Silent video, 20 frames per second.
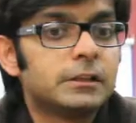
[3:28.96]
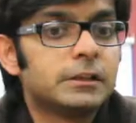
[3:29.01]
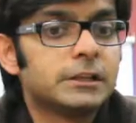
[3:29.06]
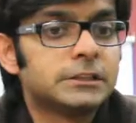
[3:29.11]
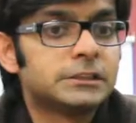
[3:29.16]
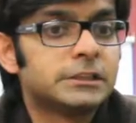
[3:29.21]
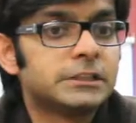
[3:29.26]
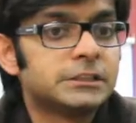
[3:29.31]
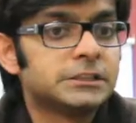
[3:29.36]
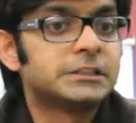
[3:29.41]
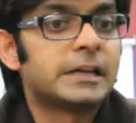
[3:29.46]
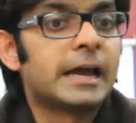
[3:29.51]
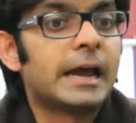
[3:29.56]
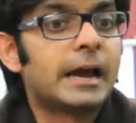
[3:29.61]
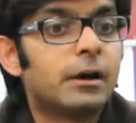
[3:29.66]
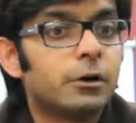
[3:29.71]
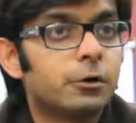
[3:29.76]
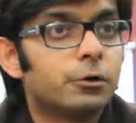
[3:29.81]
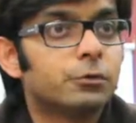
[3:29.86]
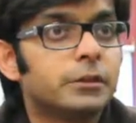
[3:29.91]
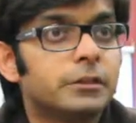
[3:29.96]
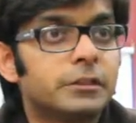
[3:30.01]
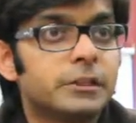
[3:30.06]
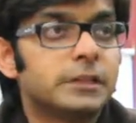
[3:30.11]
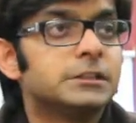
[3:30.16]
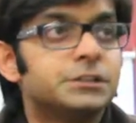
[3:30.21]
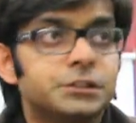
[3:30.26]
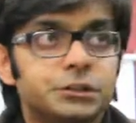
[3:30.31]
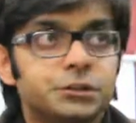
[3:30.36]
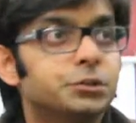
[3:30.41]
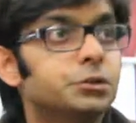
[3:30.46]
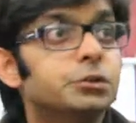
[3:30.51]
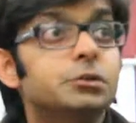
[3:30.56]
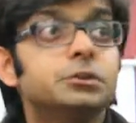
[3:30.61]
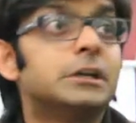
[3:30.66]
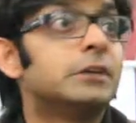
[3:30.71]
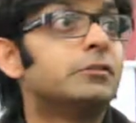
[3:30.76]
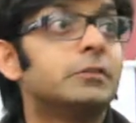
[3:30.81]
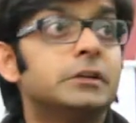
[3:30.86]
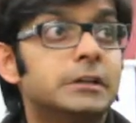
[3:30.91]
This is how the things that you
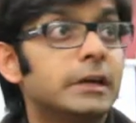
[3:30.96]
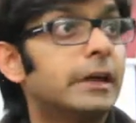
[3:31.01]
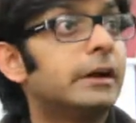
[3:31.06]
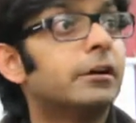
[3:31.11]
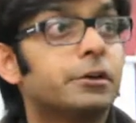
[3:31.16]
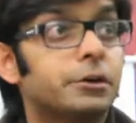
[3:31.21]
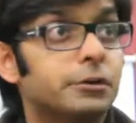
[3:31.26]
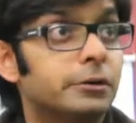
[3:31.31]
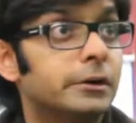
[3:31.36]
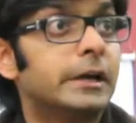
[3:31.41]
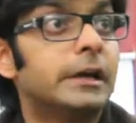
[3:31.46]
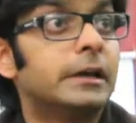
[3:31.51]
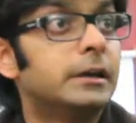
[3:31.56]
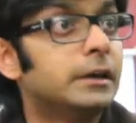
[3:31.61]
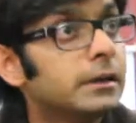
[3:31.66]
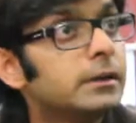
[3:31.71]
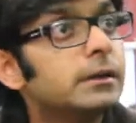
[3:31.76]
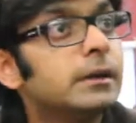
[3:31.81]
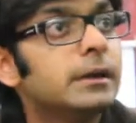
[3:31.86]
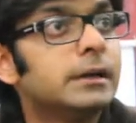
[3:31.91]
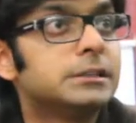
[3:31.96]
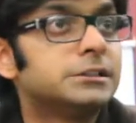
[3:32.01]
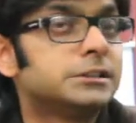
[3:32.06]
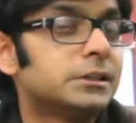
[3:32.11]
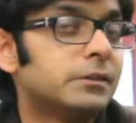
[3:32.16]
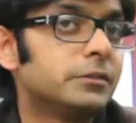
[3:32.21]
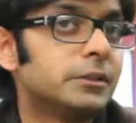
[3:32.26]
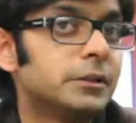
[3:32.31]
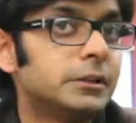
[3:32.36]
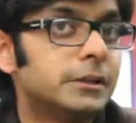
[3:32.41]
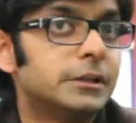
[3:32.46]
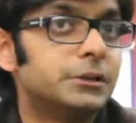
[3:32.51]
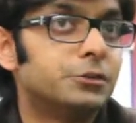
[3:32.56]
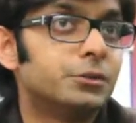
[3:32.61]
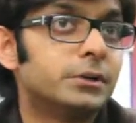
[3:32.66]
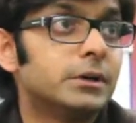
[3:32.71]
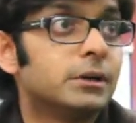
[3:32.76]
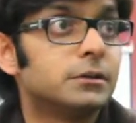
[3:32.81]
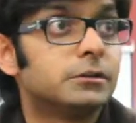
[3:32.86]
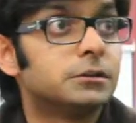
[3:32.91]
use every day are created, and it's something that you
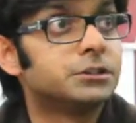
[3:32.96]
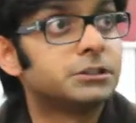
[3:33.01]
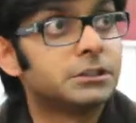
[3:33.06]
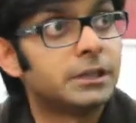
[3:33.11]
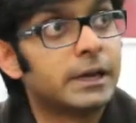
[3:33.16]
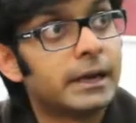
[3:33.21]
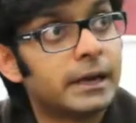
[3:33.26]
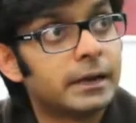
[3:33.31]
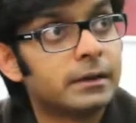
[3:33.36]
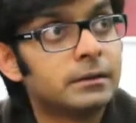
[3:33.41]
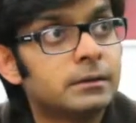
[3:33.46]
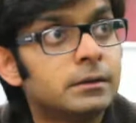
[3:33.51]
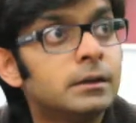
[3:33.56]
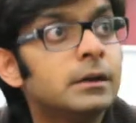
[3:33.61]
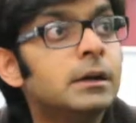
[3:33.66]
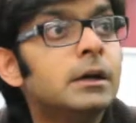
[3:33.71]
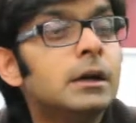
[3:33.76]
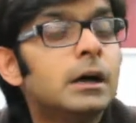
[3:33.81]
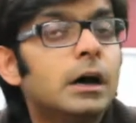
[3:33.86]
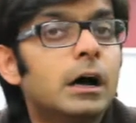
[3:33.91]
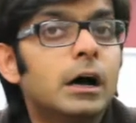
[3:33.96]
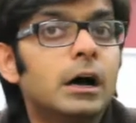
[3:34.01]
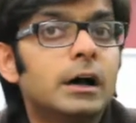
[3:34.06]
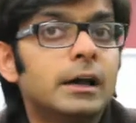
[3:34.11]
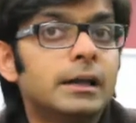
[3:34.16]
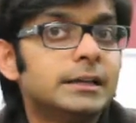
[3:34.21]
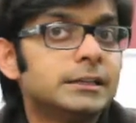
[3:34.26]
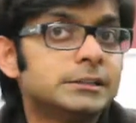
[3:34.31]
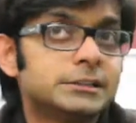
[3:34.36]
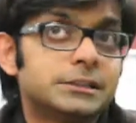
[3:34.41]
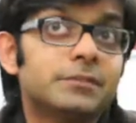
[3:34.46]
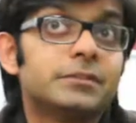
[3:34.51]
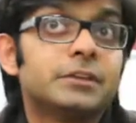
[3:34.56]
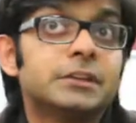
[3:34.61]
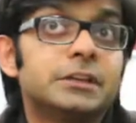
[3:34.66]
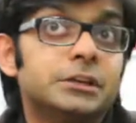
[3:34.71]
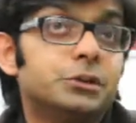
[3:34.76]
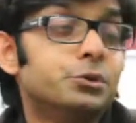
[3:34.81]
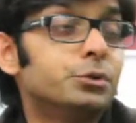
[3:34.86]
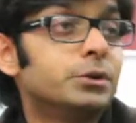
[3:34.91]
can understand, and it's
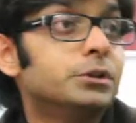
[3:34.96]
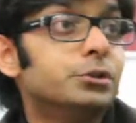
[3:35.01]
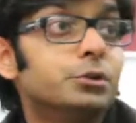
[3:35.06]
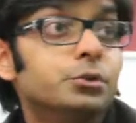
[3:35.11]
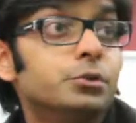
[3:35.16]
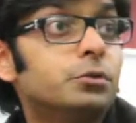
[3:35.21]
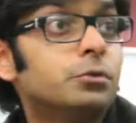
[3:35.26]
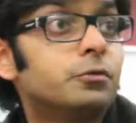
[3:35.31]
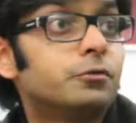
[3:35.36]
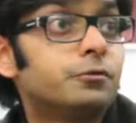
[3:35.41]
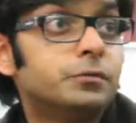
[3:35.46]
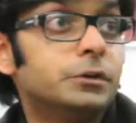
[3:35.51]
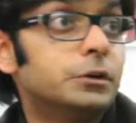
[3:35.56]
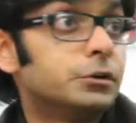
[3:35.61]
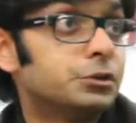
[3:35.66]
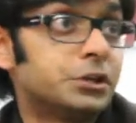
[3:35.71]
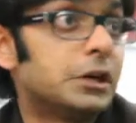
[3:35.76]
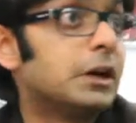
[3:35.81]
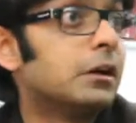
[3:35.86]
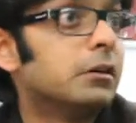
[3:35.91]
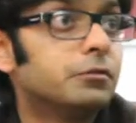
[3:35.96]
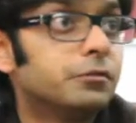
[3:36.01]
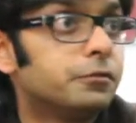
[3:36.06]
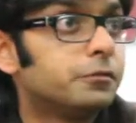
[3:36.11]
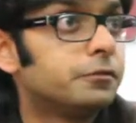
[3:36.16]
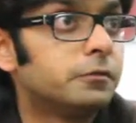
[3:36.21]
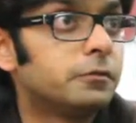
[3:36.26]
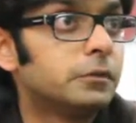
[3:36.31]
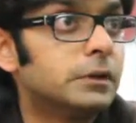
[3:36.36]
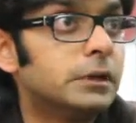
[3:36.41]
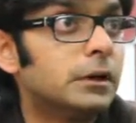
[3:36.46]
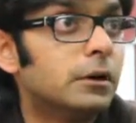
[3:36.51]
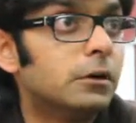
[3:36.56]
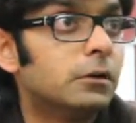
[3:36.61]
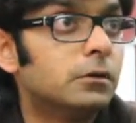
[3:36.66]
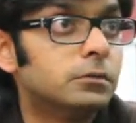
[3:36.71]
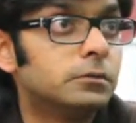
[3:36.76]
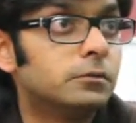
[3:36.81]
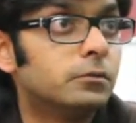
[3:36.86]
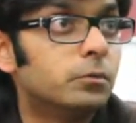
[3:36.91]
something that you can do yourself,
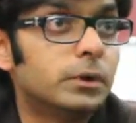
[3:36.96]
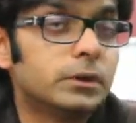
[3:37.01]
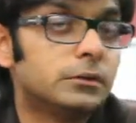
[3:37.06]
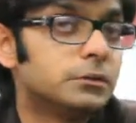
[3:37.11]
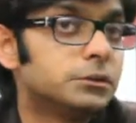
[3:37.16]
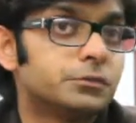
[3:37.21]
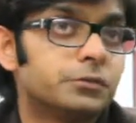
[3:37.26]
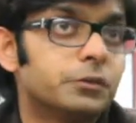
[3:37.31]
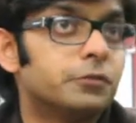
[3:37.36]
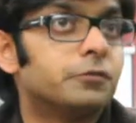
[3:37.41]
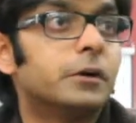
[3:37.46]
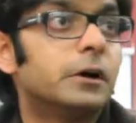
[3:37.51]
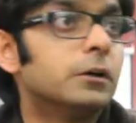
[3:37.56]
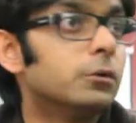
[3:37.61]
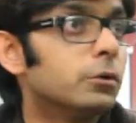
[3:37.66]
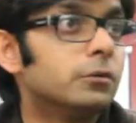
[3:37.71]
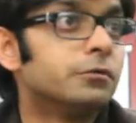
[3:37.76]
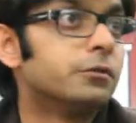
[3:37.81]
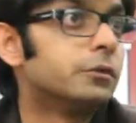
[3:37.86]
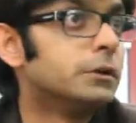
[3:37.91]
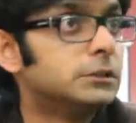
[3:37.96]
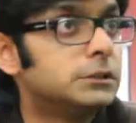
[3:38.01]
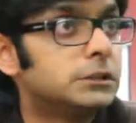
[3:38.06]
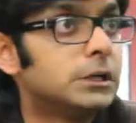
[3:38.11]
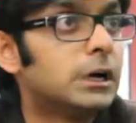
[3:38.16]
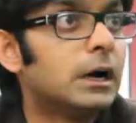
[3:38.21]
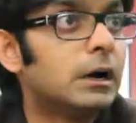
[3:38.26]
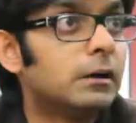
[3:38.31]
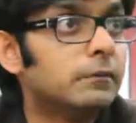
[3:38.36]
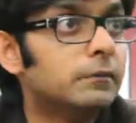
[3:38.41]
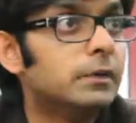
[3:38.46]
whether it's for fun or for a job.